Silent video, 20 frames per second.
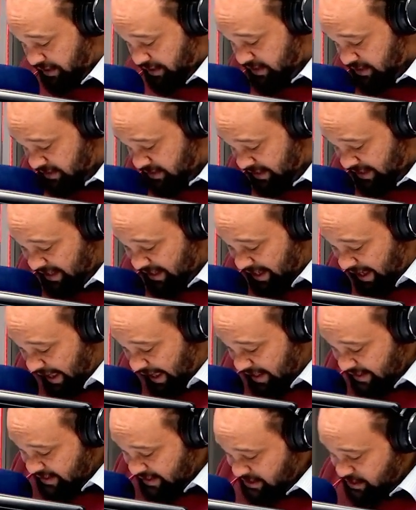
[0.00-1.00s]
There's
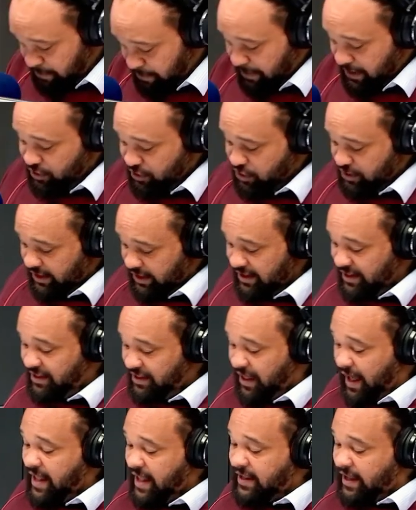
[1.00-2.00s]
anticipation in
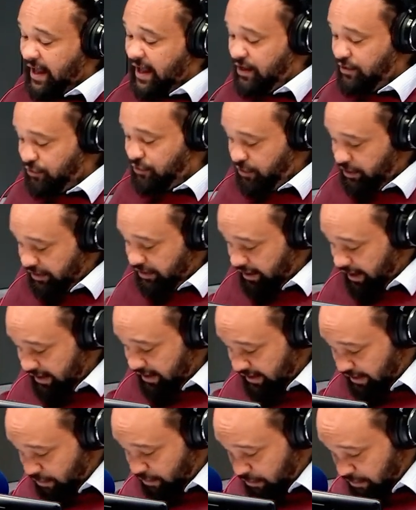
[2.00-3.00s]
that country
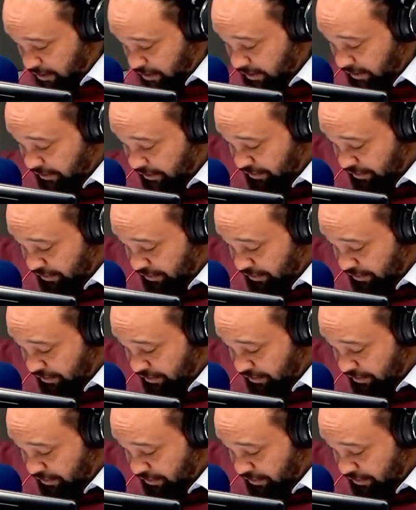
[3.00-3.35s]
that he will,